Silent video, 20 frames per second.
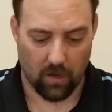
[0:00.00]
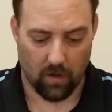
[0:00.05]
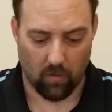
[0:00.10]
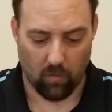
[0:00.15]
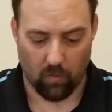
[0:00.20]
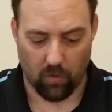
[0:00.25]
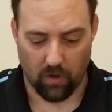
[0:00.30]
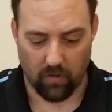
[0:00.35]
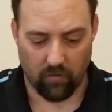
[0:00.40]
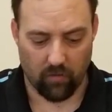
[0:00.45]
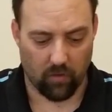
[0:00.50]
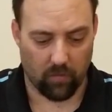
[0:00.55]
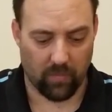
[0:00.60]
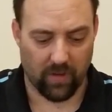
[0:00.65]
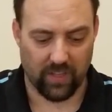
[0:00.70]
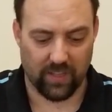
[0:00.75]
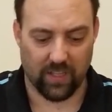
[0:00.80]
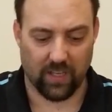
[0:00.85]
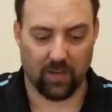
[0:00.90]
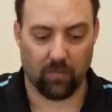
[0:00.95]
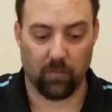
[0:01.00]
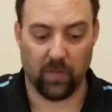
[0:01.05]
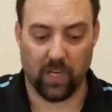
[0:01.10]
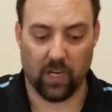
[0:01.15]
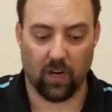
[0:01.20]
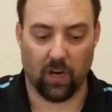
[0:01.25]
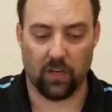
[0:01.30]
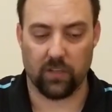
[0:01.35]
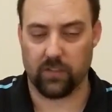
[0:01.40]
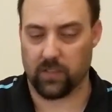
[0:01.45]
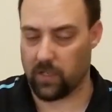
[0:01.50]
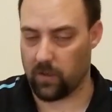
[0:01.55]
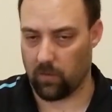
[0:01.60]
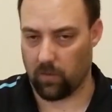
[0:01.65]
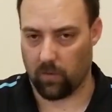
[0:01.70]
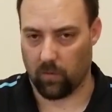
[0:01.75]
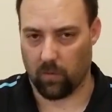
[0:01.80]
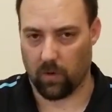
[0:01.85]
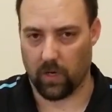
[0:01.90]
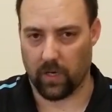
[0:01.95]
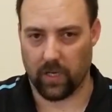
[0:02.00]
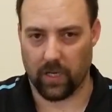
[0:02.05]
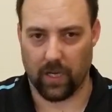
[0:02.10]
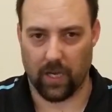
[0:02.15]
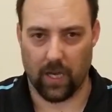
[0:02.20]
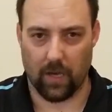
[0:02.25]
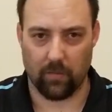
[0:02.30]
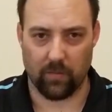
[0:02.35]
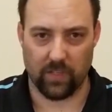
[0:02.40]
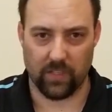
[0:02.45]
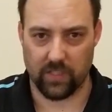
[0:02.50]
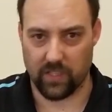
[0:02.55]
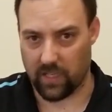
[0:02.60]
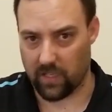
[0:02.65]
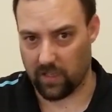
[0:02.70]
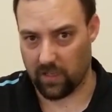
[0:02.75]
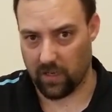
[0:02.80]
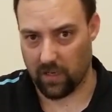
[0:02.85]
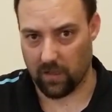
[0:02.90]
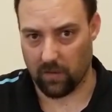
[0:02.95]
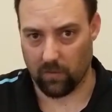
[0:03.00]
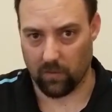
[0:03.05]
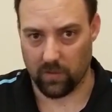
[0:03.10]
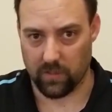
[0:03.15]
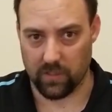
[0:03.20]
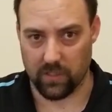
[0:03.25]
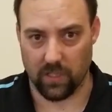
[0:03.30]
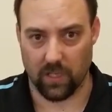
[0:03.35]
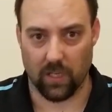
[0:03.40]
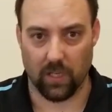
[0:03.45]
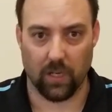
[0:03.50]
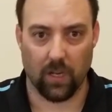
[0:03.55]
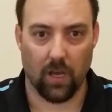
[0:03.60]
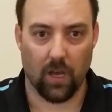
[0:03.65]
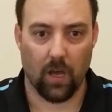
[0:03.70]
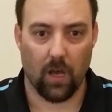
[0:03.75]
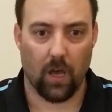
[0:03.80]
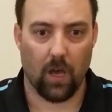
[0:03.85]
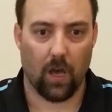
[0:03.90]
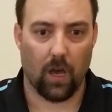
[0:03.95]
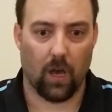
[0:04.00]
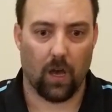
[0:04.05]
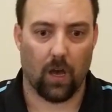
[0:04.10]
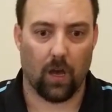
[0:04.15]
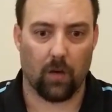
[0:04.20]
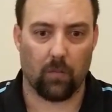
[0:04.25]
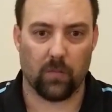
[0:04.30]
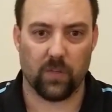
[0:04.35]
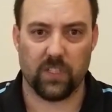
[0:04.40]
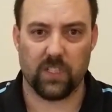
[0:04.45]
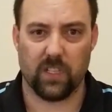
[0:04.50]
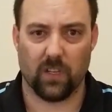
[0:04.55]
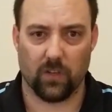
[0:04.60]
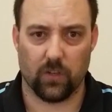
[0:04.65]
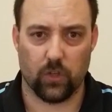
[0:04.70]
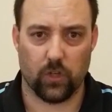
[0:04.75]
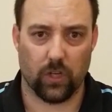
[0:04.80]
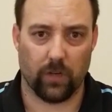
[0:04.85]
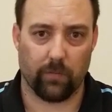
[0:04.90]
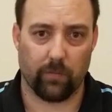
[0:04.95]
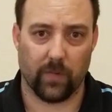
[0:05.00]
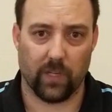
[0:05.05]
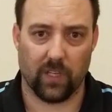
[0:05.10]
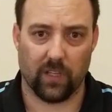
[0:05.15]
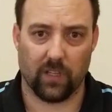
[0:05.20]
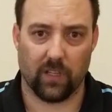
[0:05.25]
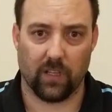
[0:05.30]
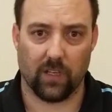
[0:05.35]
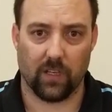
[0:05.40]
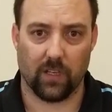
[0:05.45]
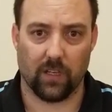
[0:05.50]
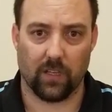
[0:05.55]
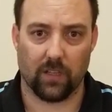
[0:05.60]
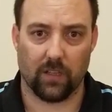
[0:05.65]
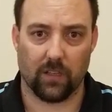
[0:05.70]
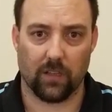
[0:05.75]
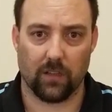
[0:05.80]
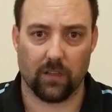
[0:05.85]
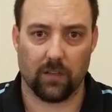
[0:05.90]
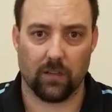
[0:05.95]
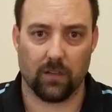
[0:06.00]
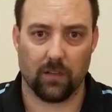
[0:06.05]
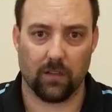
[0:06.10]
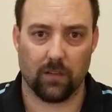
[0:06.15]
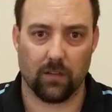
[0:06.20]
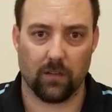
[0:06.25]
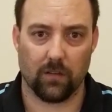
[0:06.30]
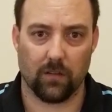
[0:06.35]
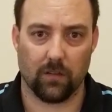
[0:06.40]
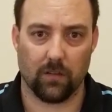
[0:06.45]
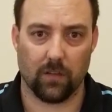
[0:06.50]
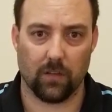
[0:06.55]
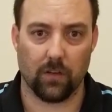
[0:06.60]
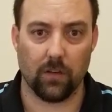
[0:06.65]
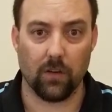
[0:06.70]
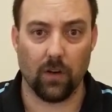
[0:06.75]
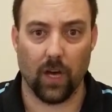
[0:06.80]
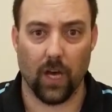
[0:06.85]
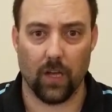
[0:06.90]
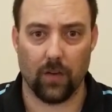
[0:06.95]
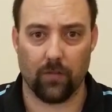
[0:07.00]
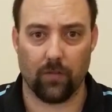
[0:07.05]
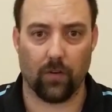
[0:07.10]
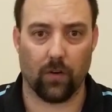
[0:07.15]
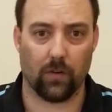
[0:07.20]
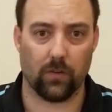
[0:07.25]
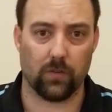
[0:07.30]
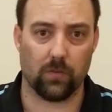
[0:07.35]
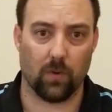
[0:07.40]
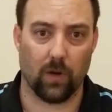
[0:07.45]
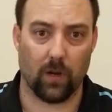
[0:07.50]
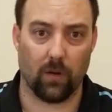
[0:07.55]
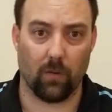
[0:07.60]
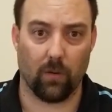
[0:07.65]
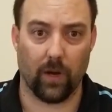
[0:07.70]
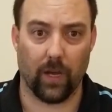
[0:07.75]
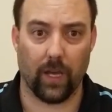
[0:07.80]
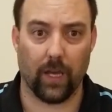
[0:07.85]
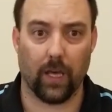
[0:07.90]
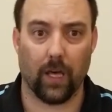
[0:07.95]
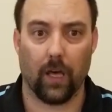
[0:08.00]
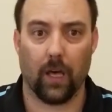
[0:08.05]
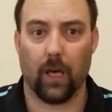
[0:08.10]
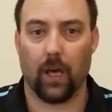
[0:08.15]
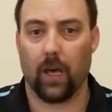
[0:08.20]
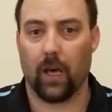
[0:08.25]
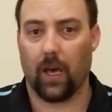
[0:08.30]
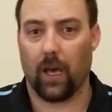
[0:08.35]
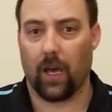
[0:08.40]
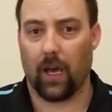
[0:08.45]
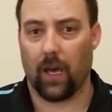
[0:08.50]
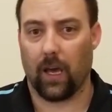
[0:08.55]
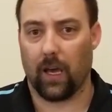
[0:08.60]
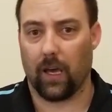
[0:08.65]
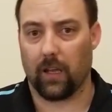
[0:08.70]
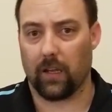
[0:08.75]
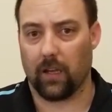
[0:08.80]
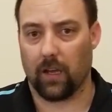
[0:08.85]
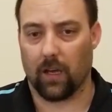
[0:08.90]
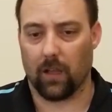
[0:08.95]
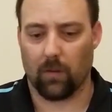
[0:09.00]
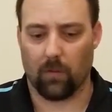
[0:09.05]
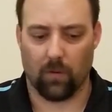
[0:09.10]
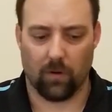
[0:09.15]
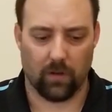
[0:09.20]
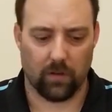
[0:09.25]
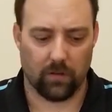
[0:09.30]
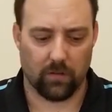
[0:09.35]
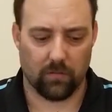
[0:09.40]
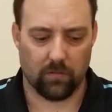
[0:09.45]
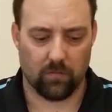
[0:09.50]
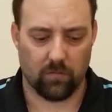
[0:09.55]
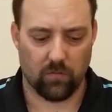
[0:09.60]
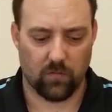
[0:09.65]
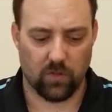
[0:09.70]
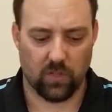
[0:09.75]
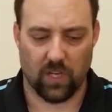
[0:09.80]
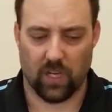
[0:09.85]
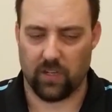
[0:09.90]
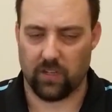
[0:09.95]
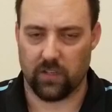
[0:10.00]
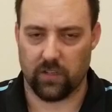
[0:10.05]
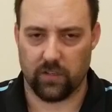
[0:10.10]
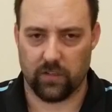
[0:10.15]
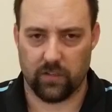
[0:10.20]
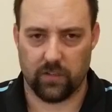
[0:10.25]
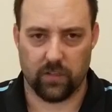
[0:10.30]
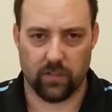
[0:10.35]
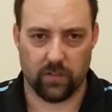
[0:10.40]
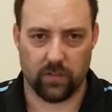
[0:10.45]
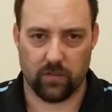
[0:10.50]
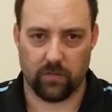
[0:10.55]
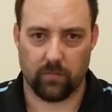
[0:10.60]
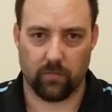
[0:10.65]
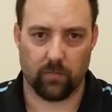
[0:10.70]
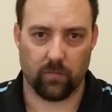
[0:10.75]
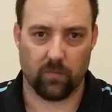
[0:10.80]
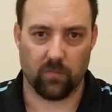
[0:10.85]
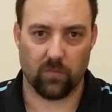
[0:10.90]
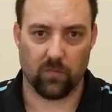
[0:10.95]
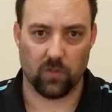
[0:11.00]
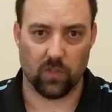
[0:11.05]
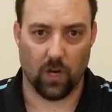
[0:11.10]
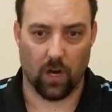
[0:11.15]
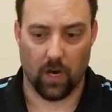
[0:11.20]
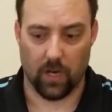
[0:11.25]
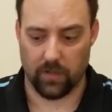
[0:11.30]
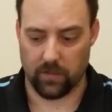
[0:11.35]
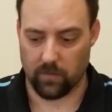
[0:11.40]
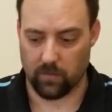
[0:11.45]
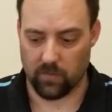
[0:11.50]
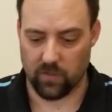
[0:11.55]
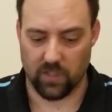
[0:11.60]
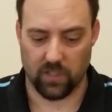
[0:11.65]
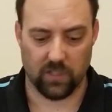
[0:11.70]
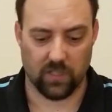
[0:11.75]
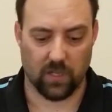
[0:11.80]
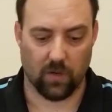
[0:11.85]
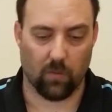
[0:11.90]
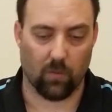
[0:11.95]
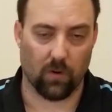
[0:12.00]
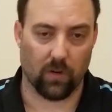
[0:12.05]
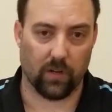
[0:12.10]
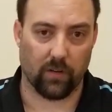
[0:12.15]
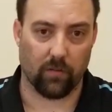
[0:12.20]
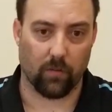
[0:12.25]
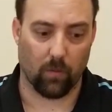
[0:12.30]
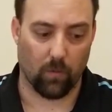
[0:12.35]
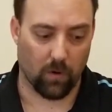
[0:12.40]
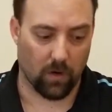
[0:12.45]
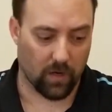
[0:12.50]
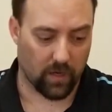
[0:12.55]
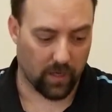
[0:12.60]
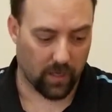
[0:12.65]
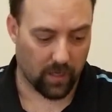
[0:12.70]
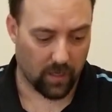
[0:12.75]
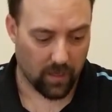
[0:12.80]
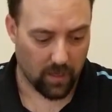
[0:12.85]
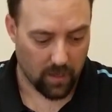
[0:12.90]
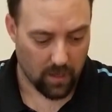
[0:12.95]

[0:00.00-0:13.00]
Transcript: one of them, I think, because they were working, had me send the other ones in, but still shipped me the new headphones right away. And the other one said just toss them since they weren't even working.